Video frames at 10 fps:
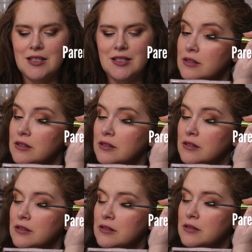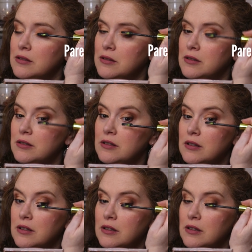
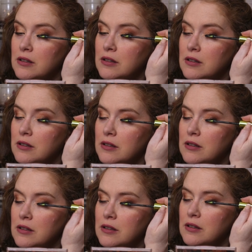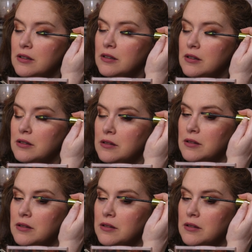Nobody speaks.